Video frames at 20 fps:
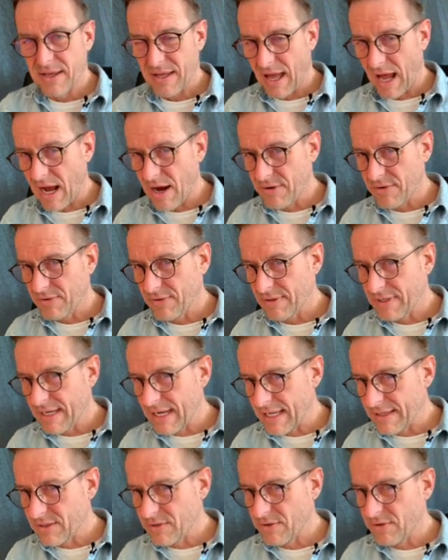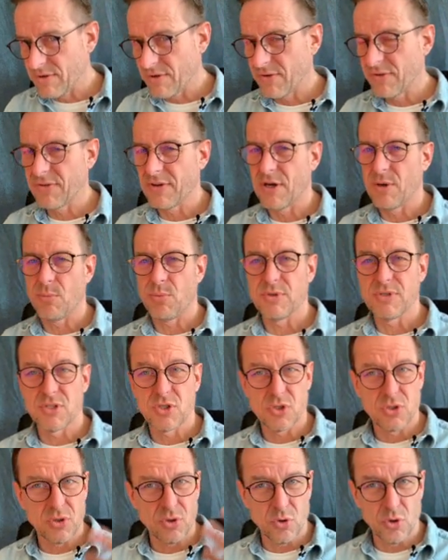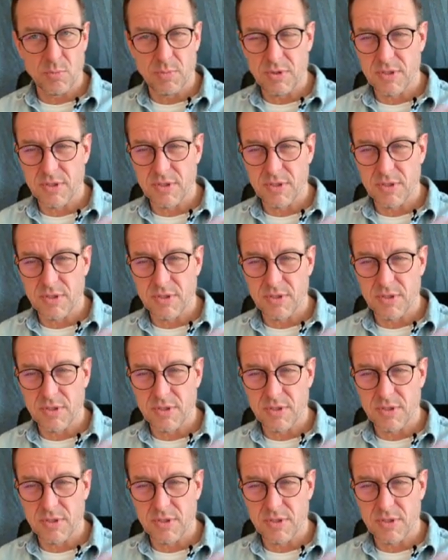How do you get to your sample? Is it snowball